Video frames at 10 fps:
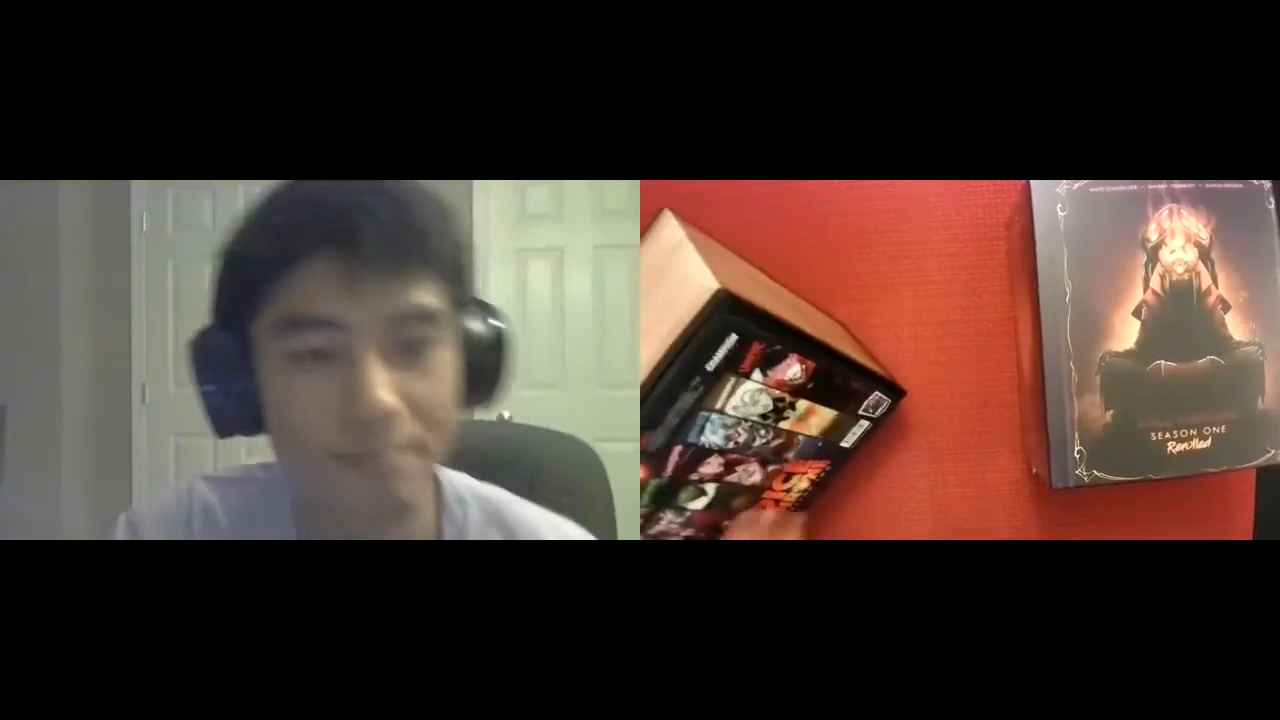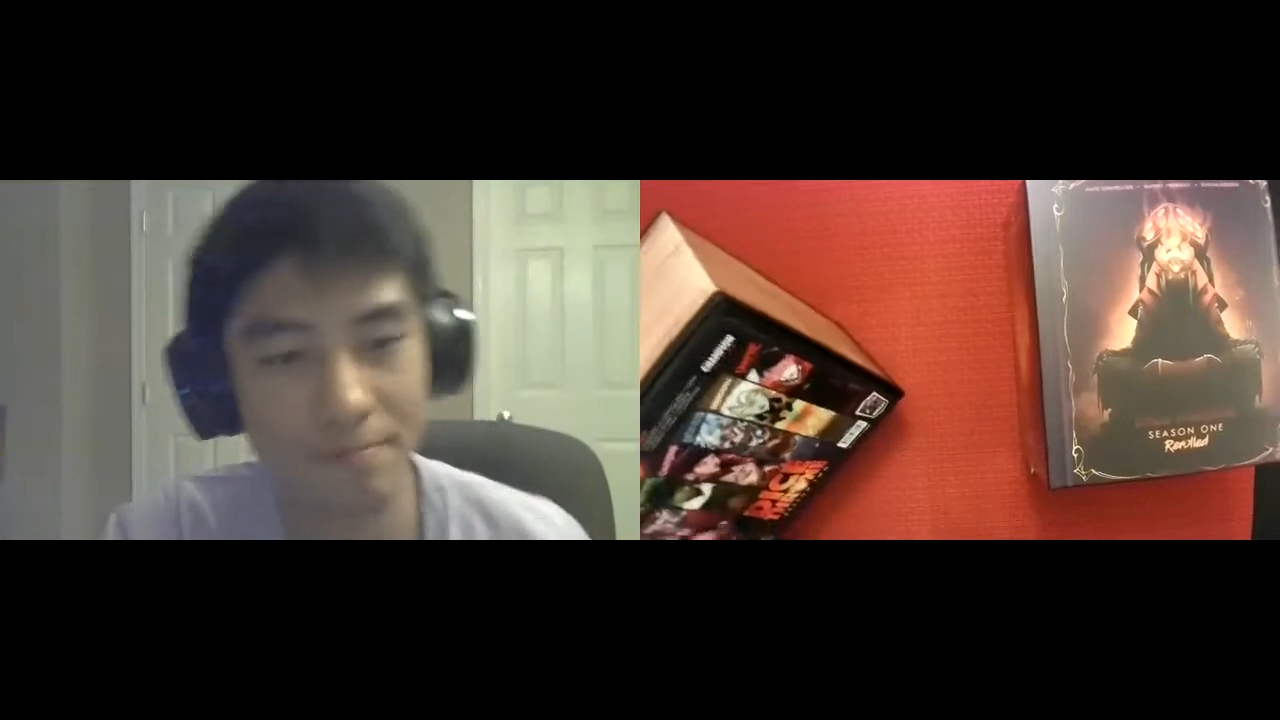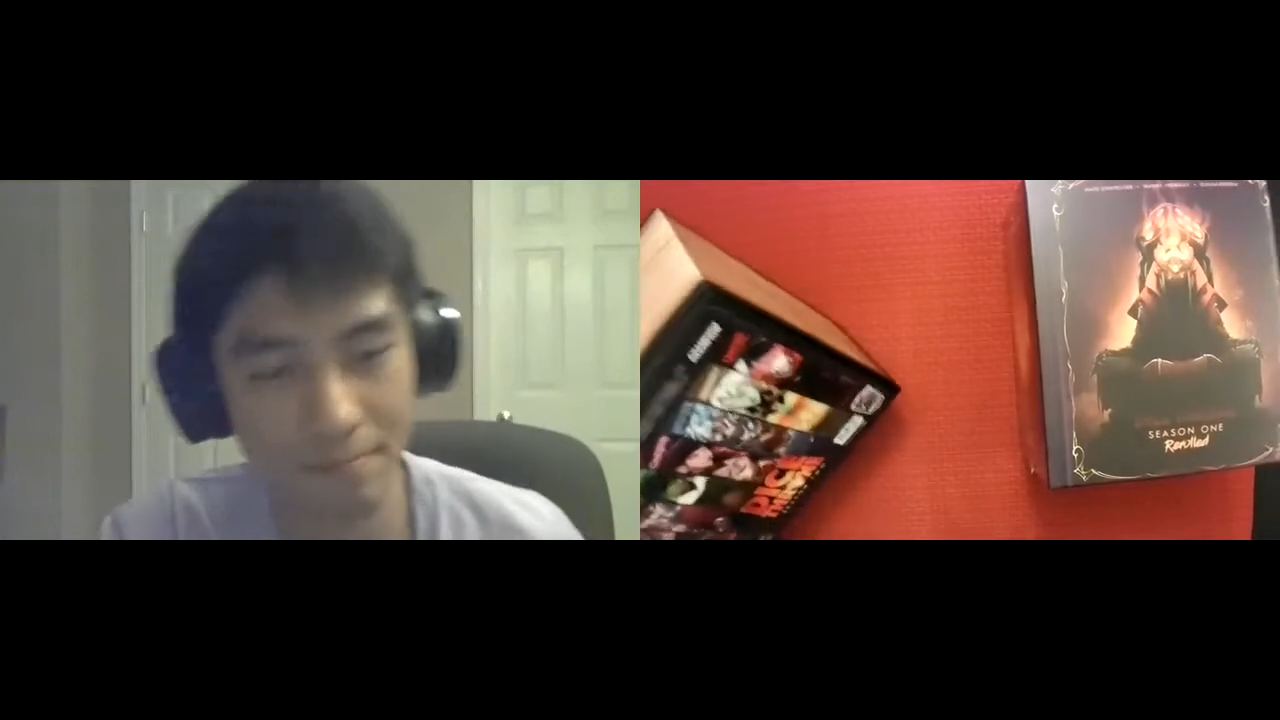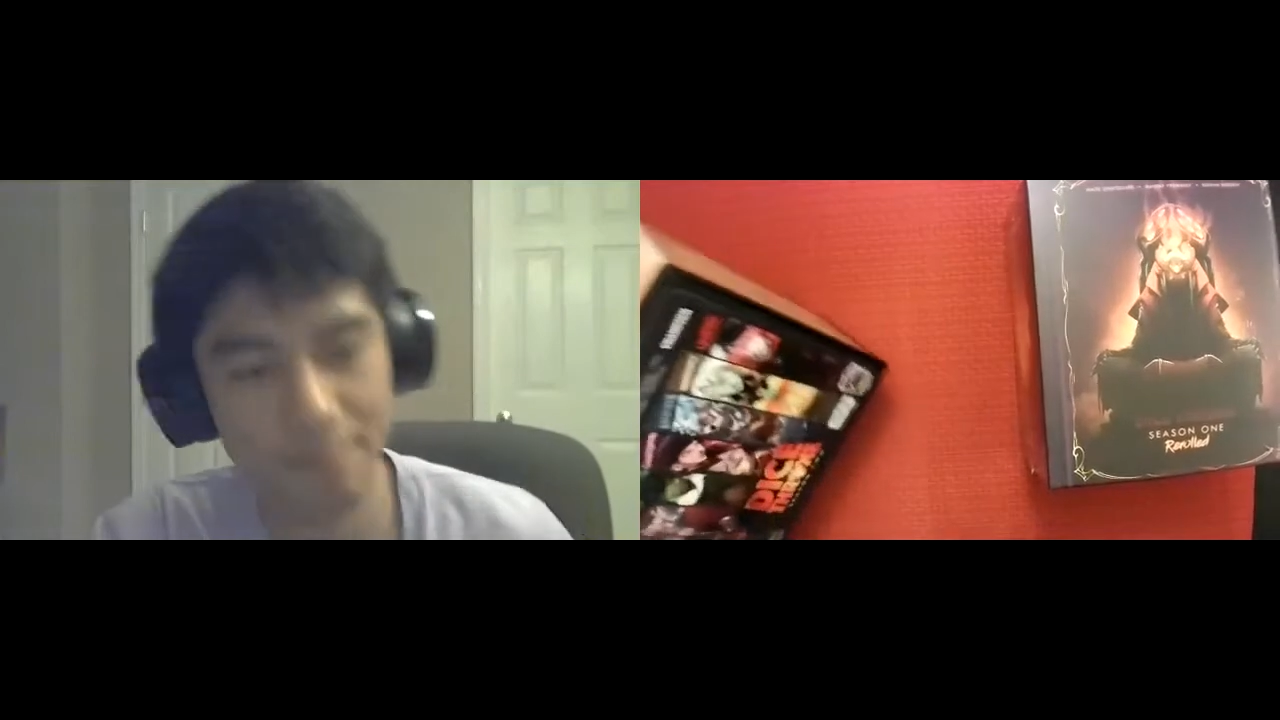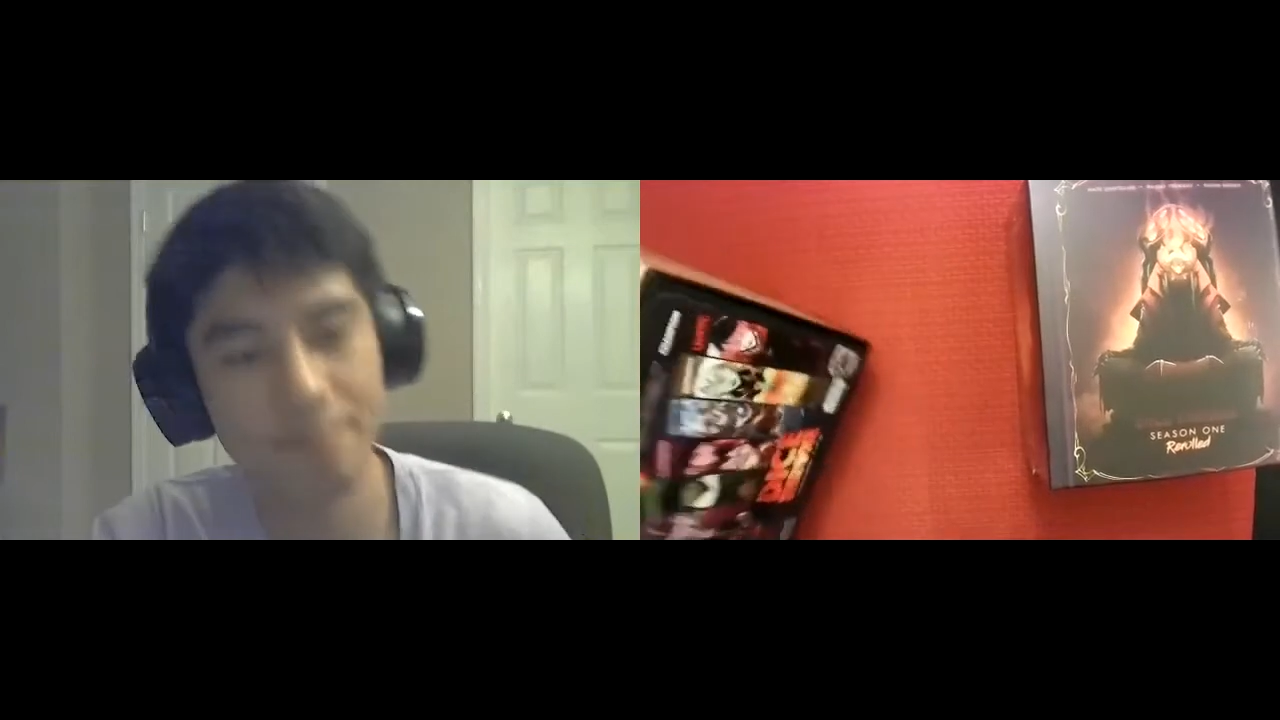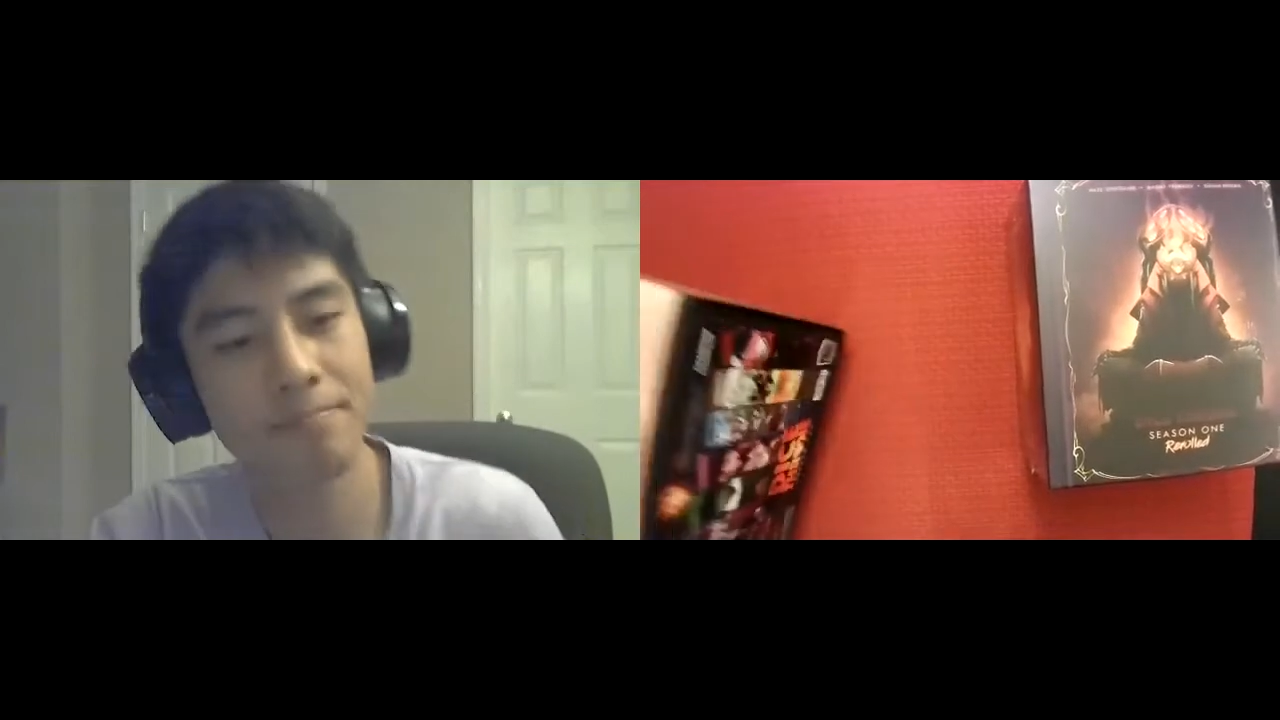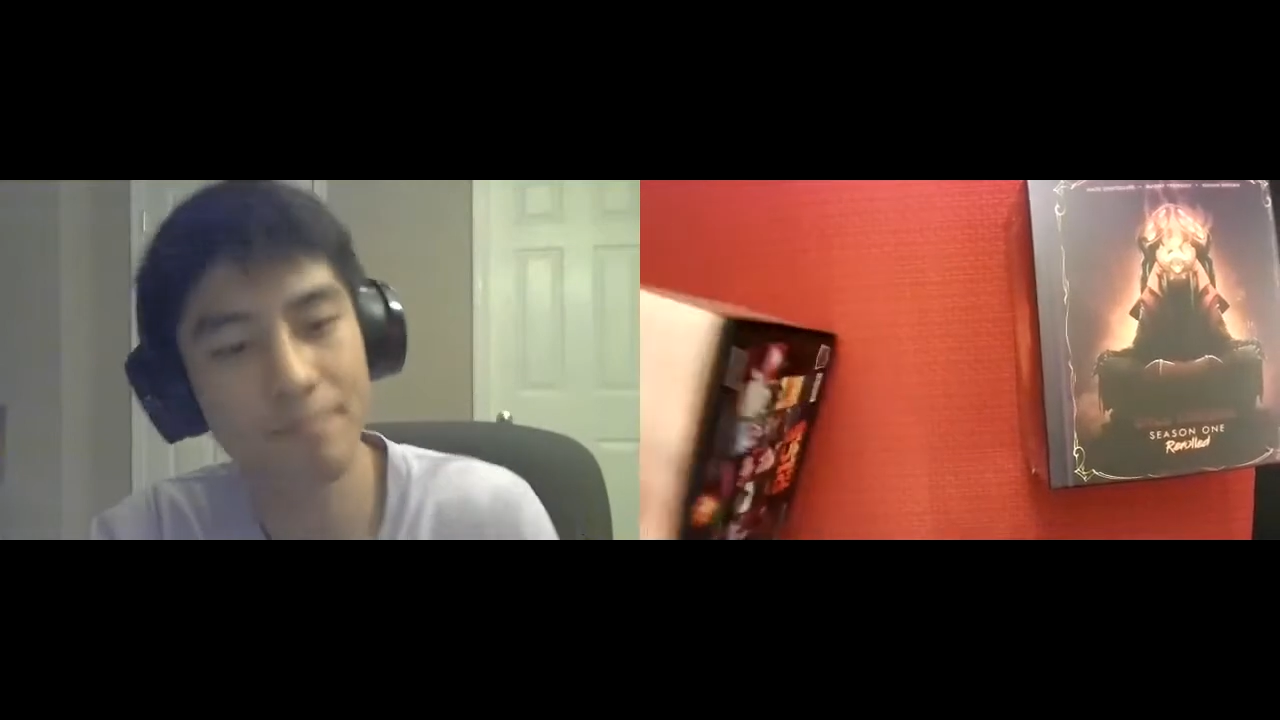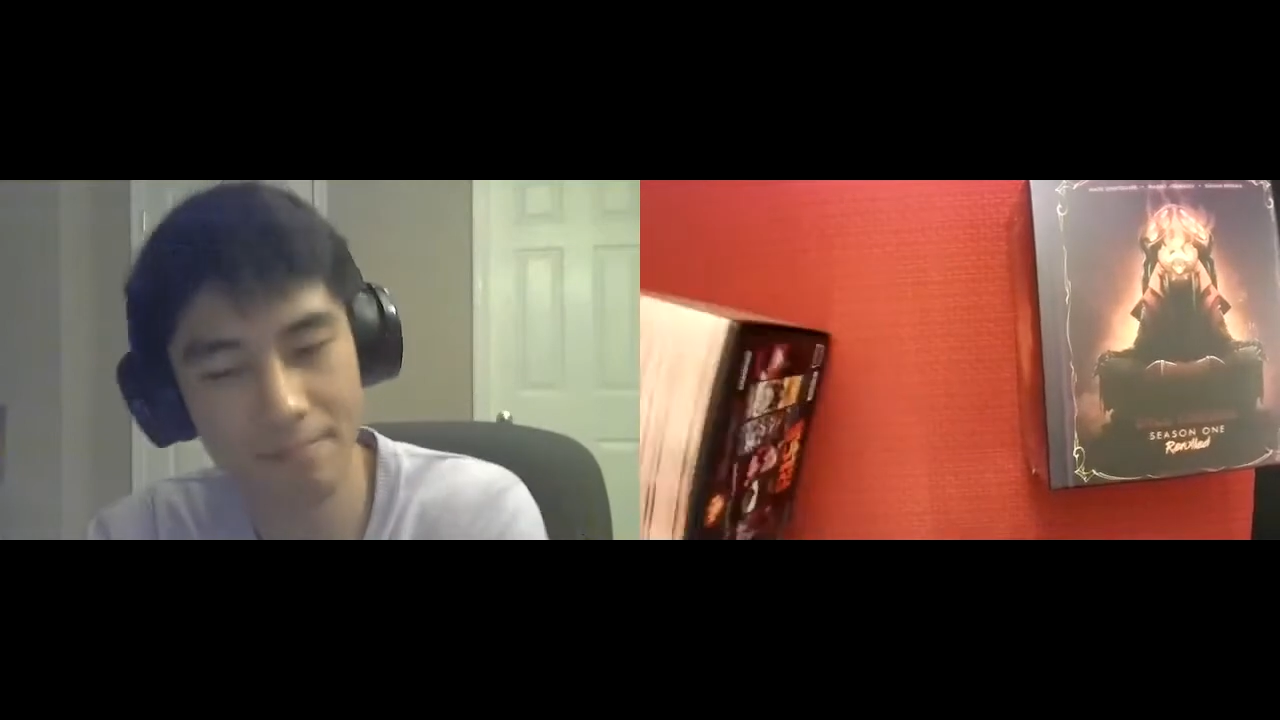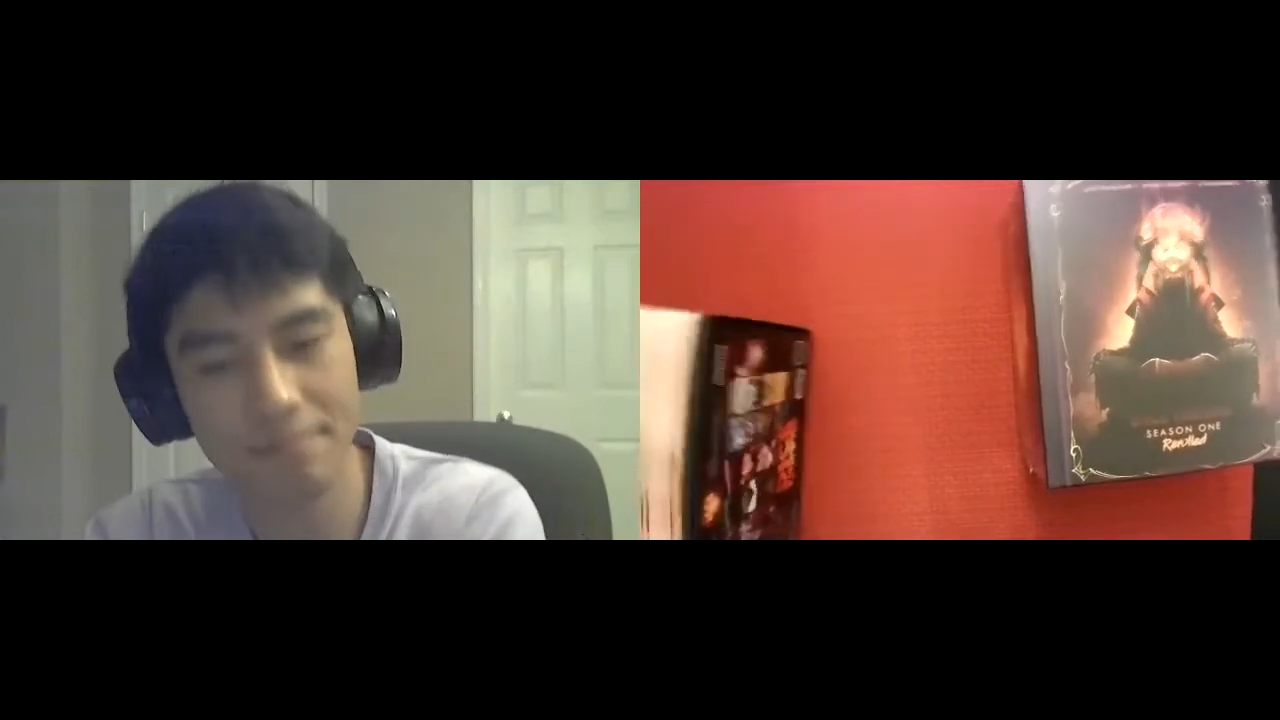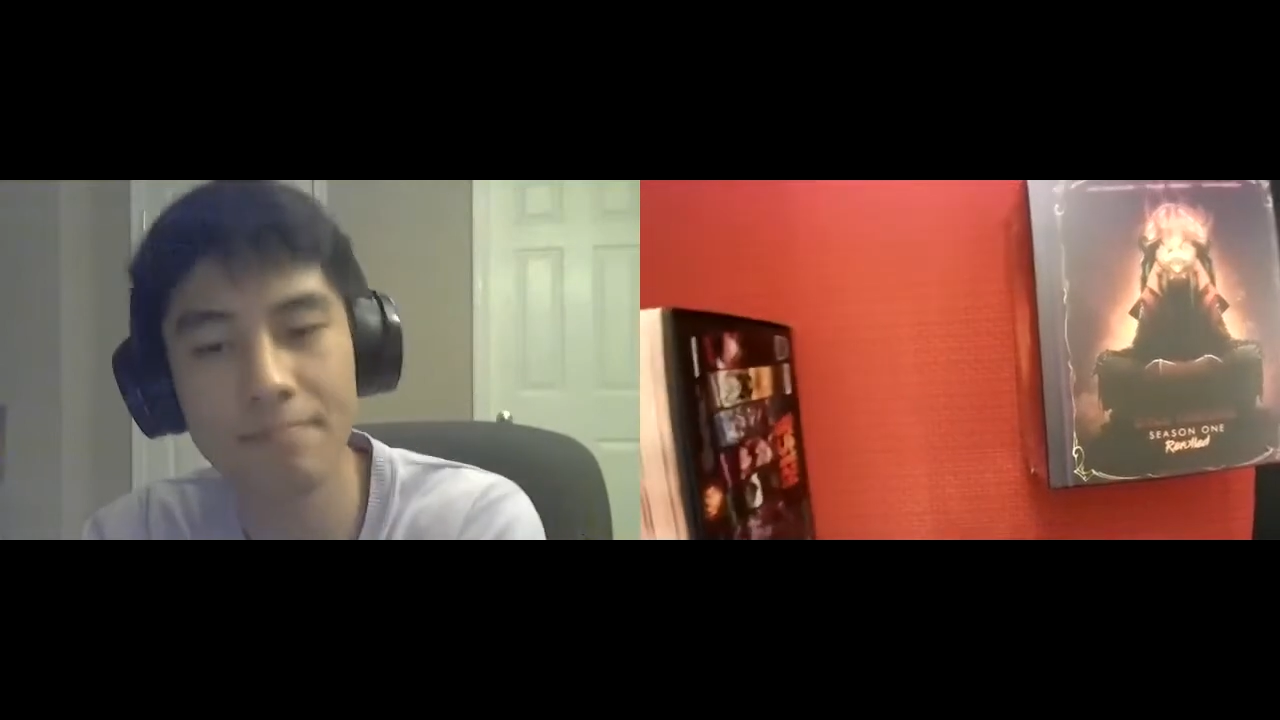a whole new
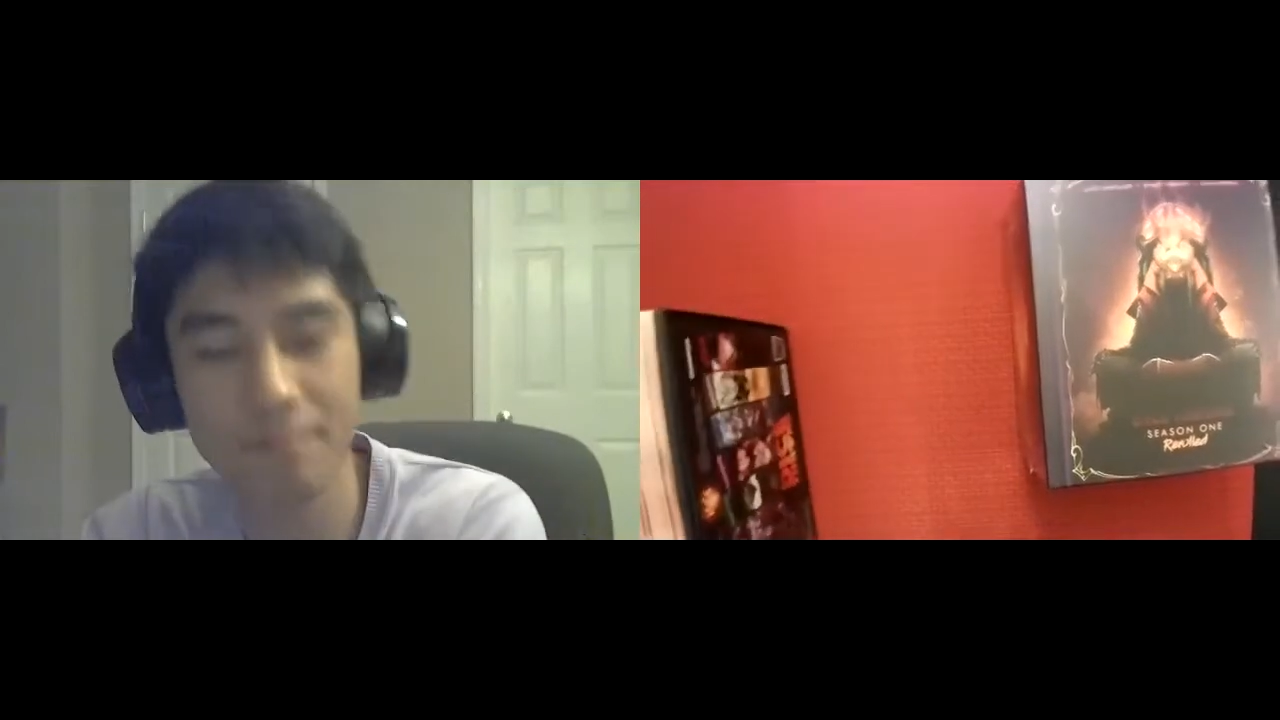graphic